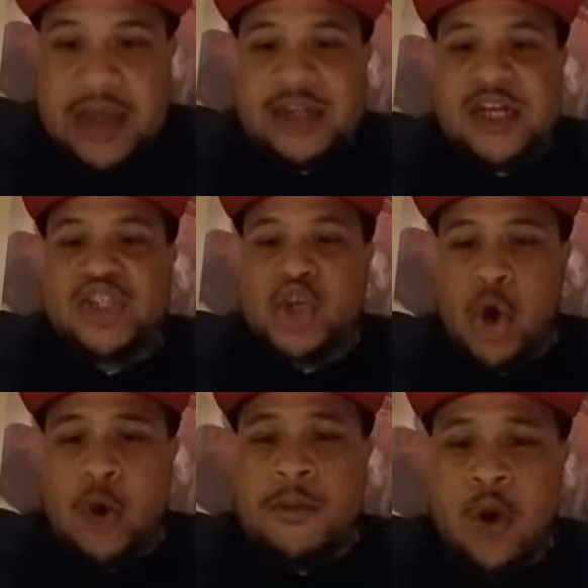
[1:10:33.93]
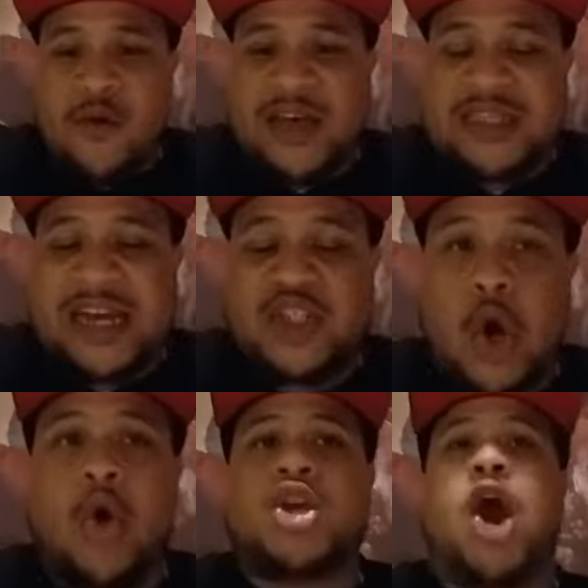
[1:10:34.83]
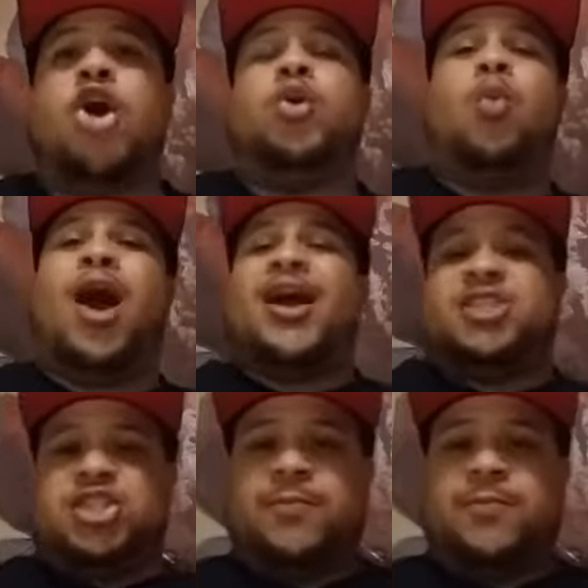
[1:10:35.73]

The two movies I told y'all to watch